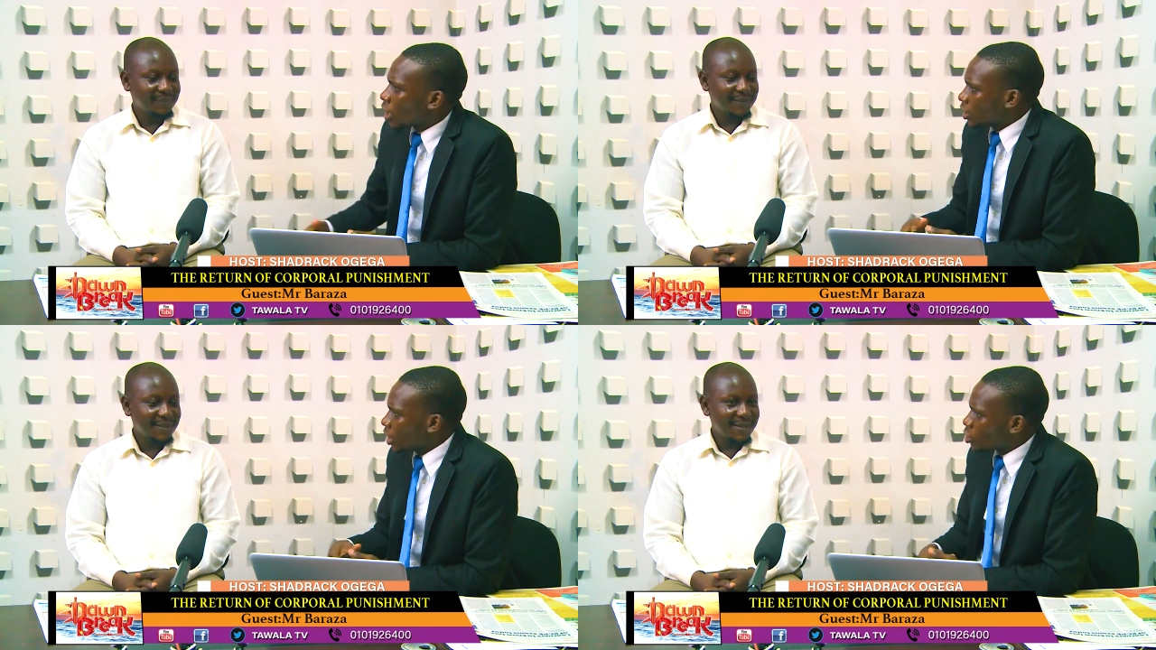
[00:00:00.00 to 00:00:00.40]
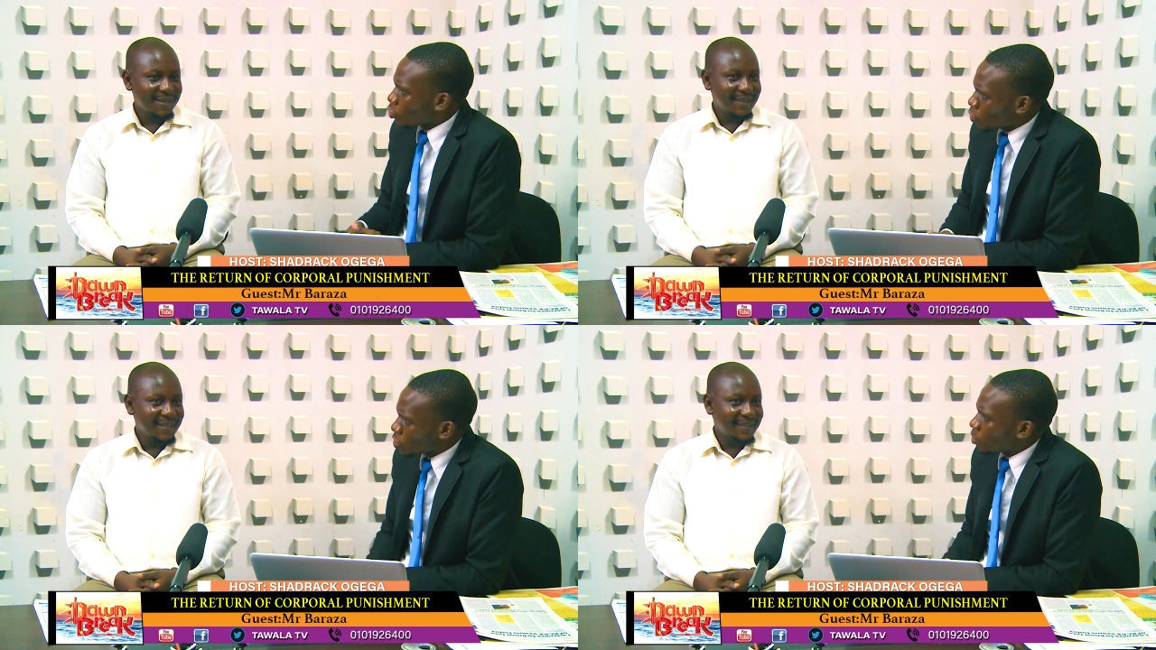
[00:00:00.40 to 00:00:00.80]
Speaker 1: a day
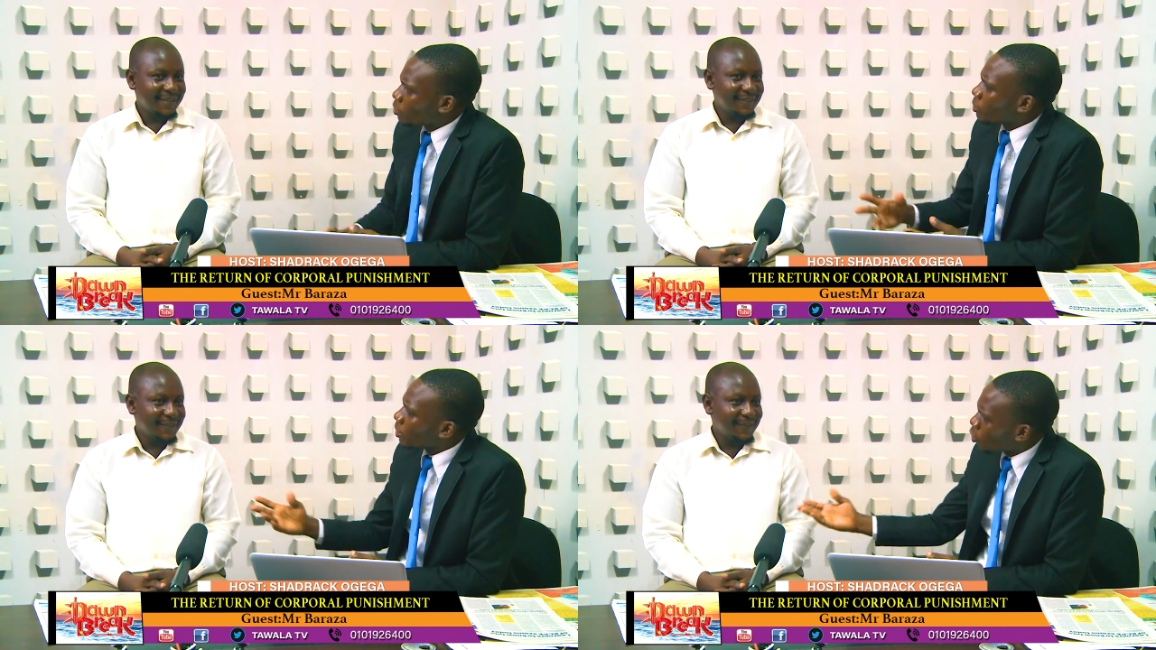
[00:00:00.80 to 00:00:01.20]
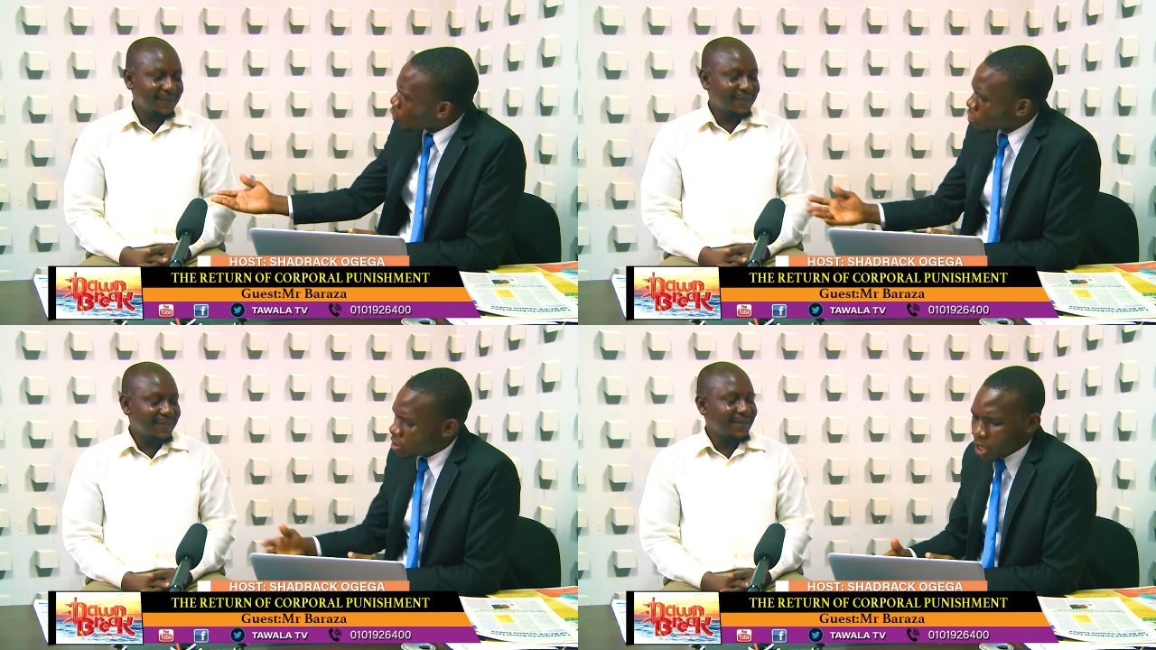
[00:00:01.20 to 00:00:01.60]
school simply
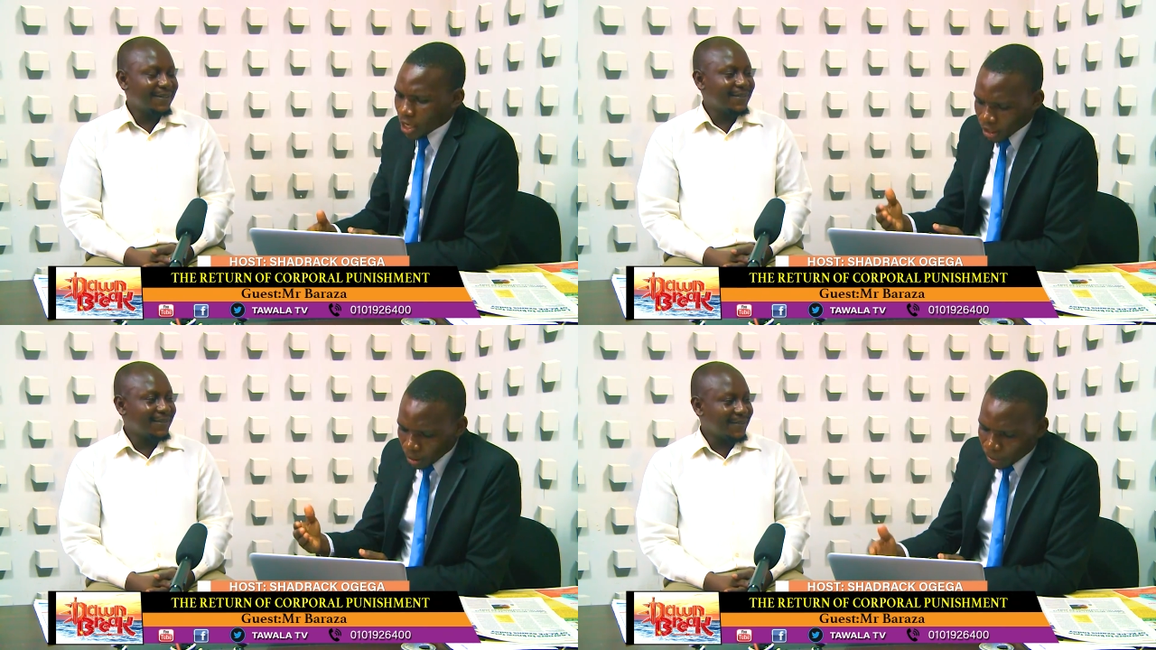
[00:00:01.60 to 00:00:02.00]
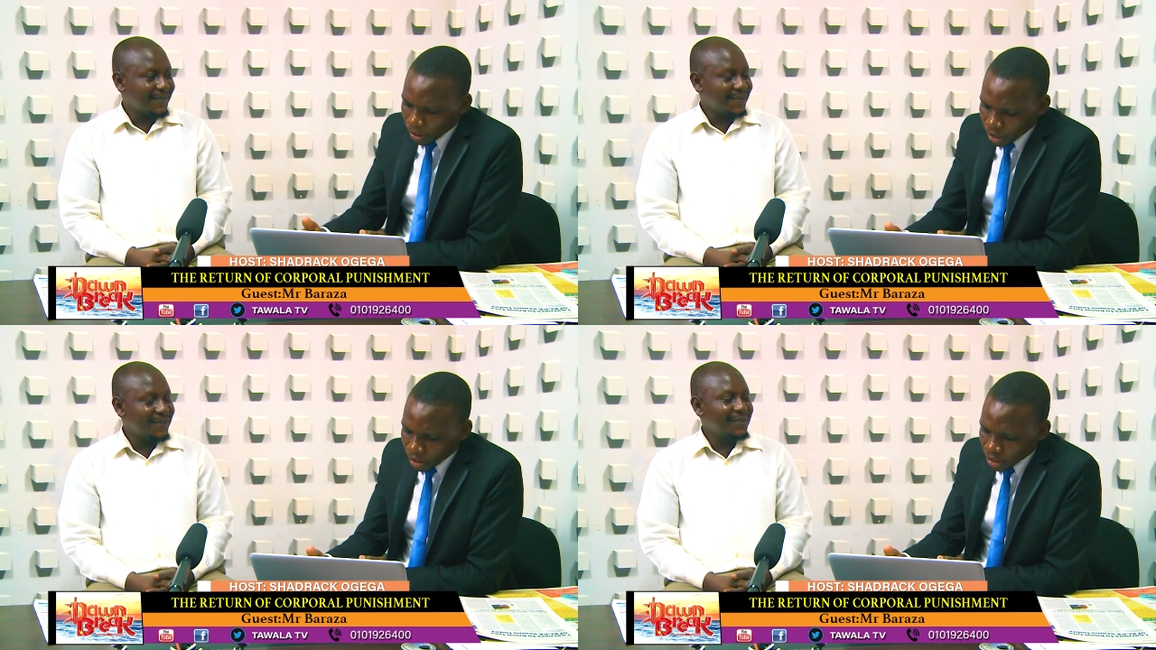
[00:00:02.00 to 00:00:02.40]
because the,
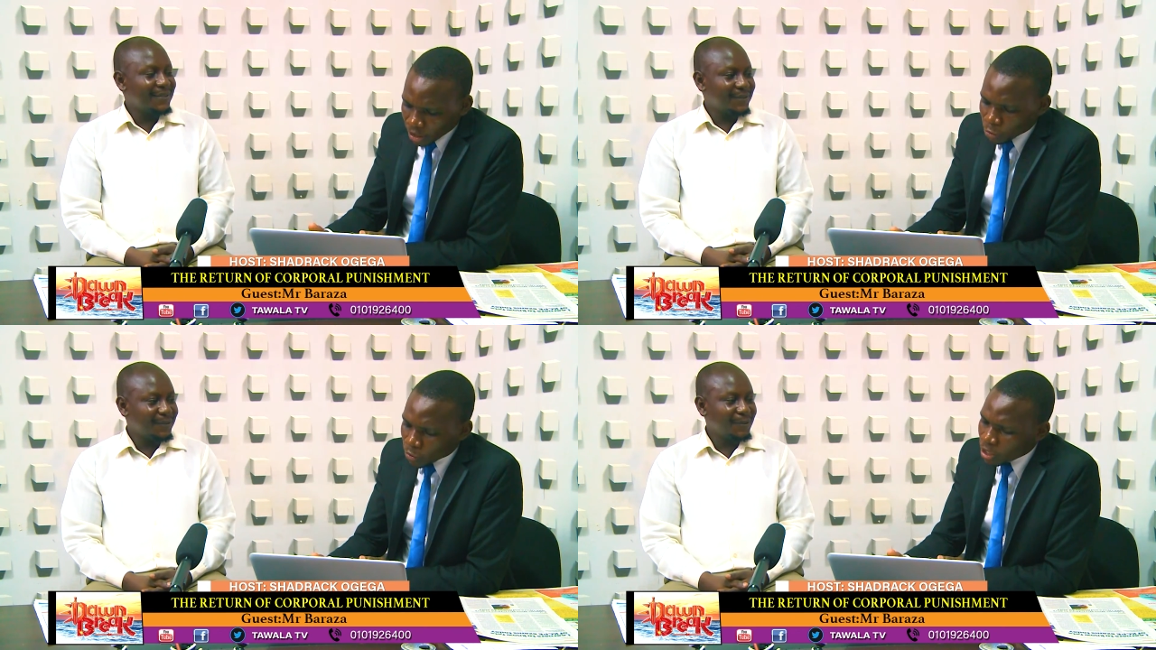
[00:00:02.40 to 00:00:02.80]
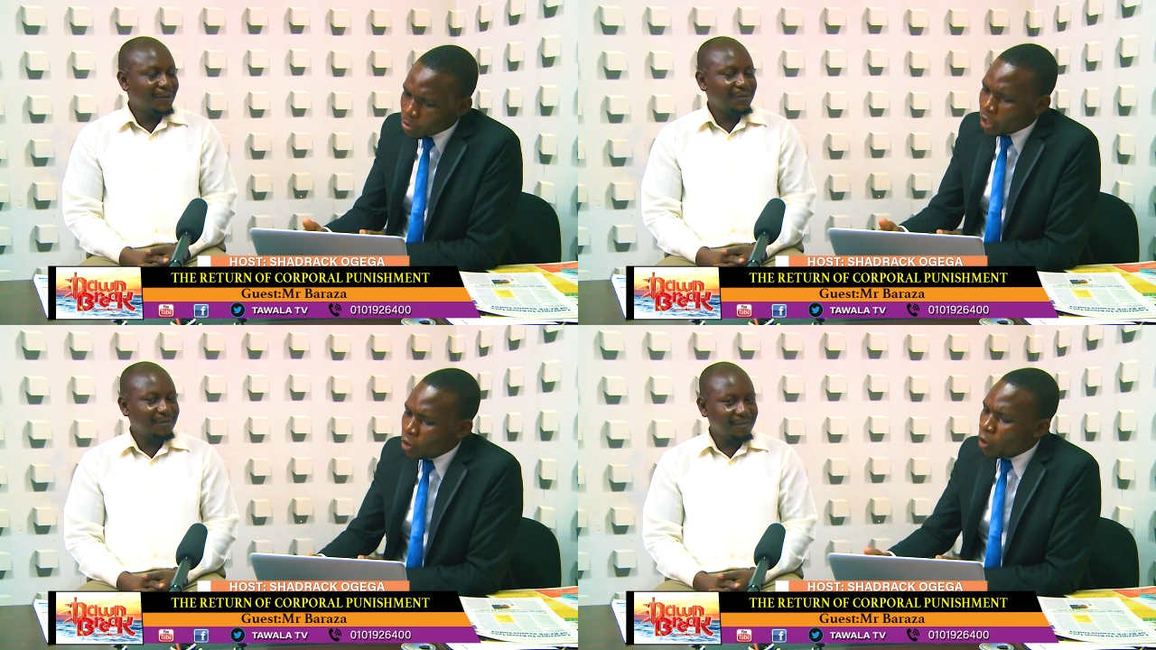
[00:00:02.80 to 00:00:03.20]
the, the,
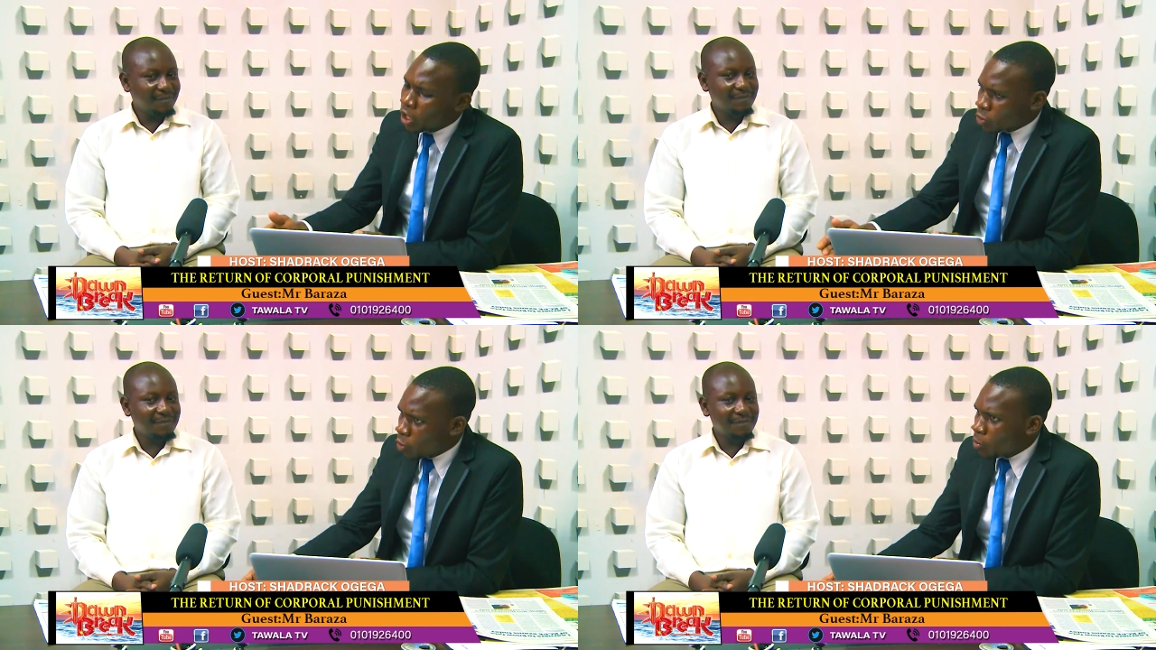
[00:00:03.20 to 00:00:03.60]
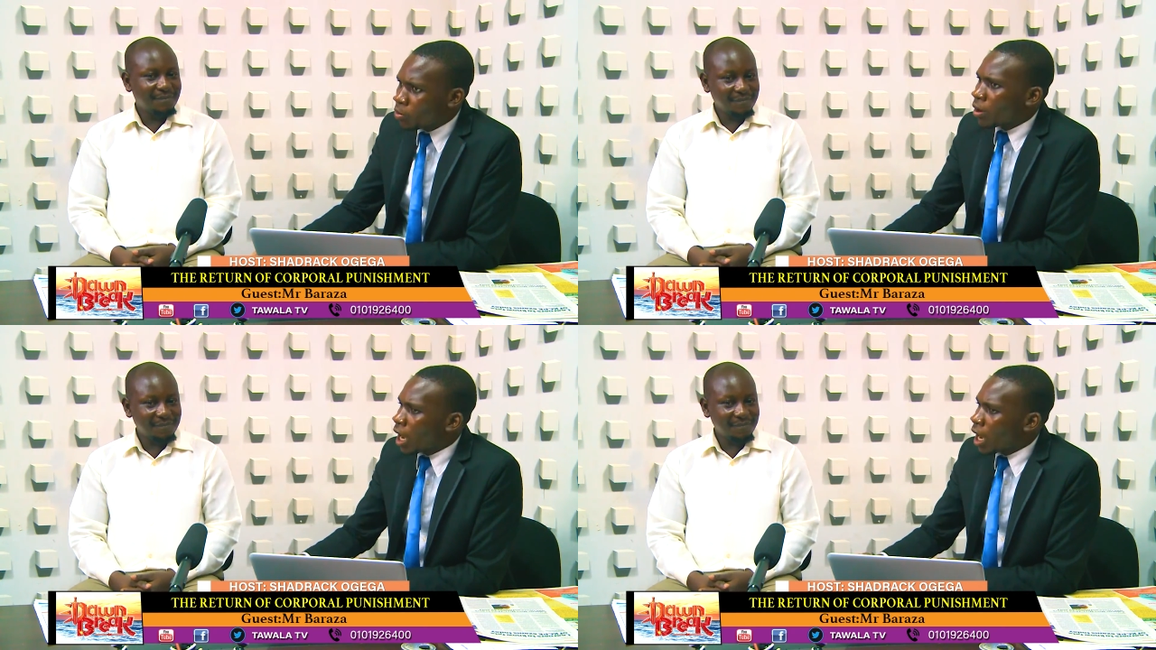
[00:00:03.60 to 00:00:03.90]
students may go at home,